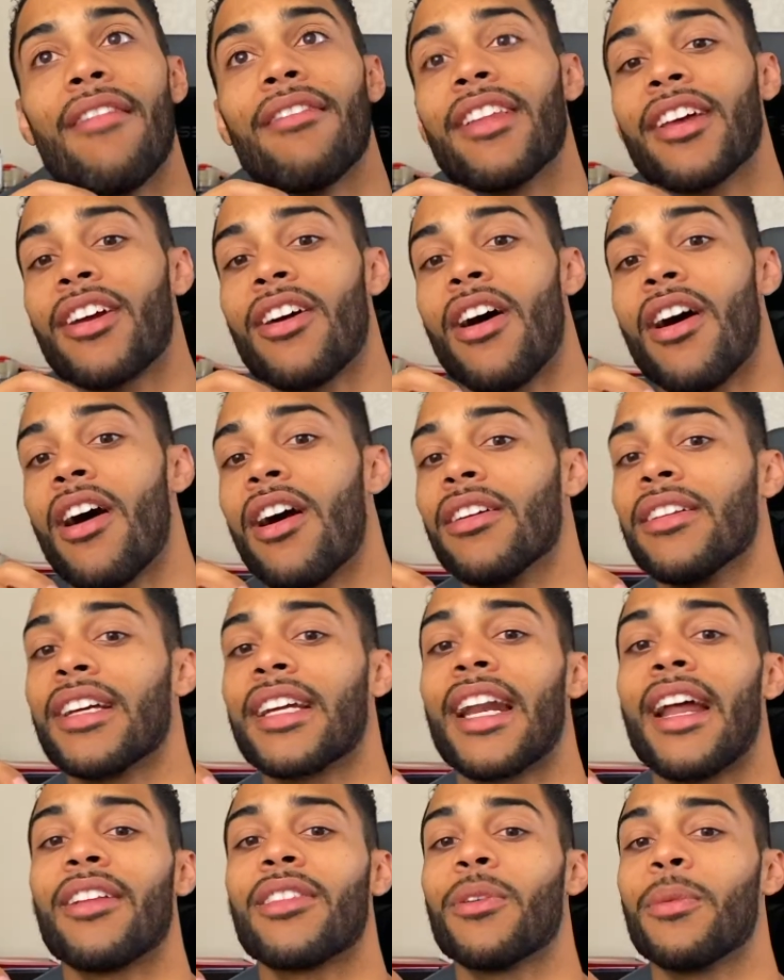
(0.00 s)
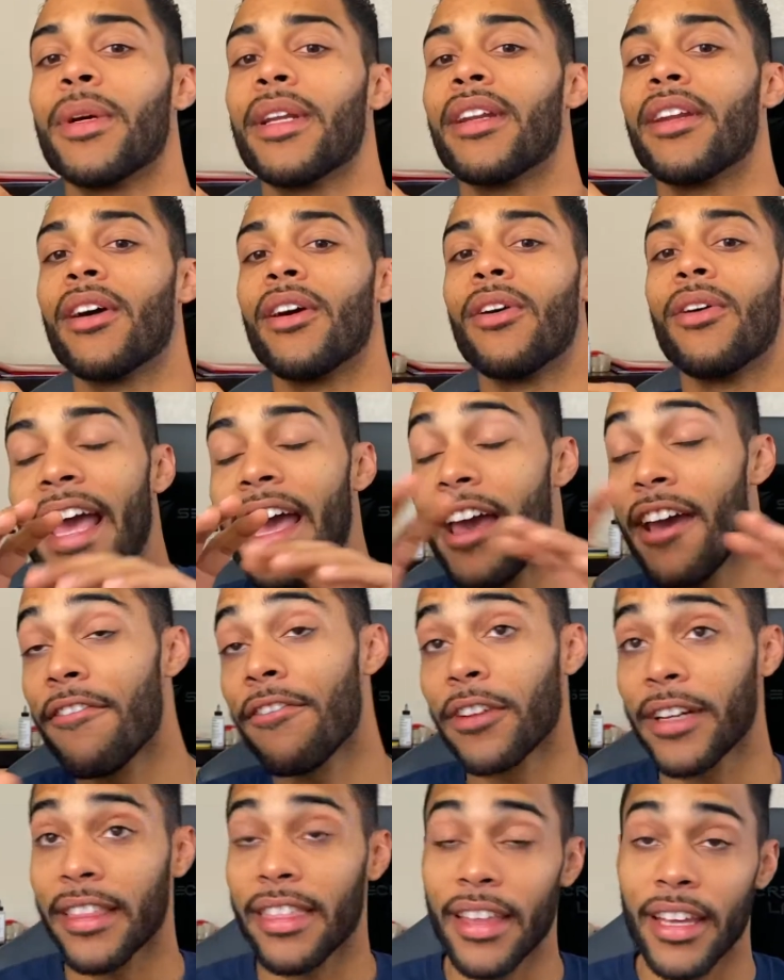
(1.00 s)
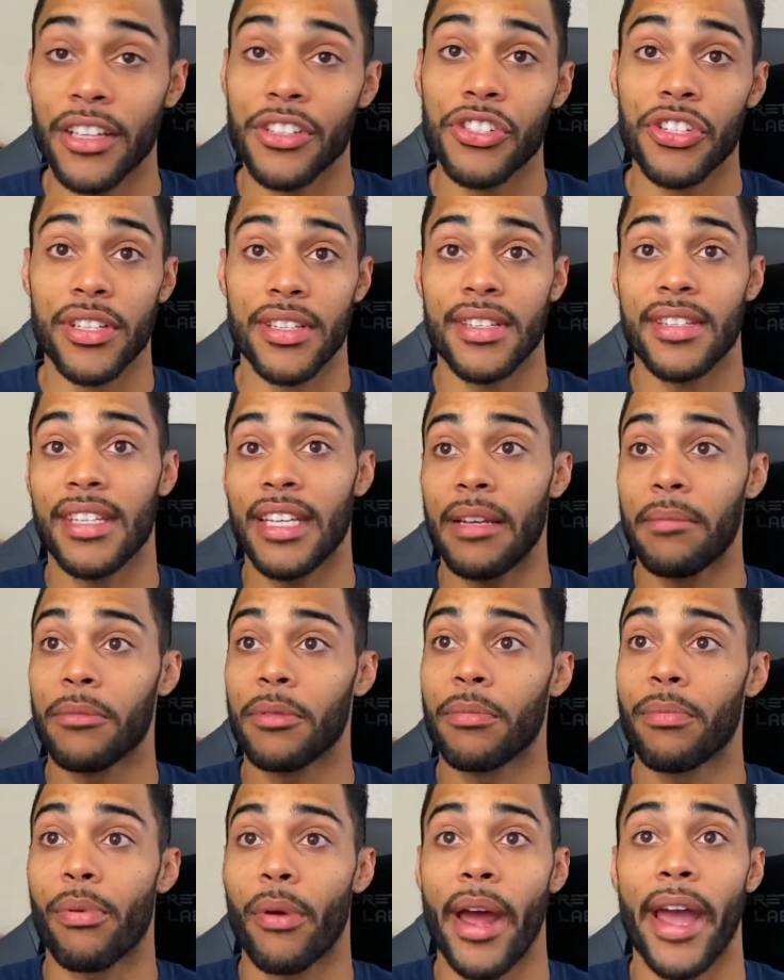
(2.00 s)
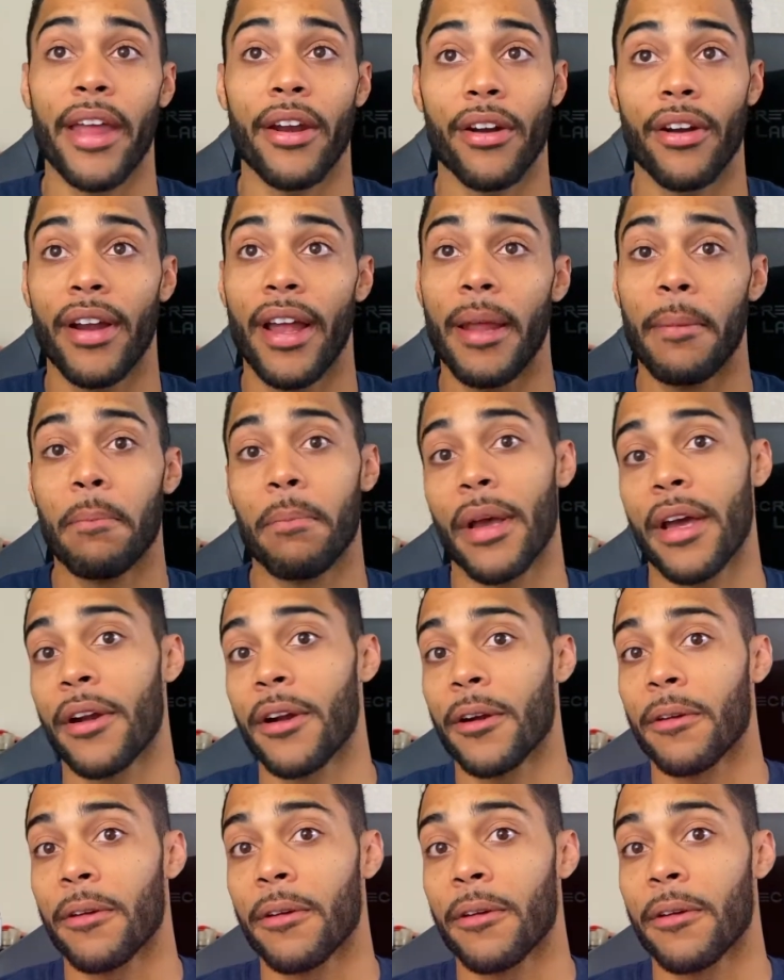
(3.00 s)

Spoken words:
the car, looking out the window. Everything just seemed brighter and better.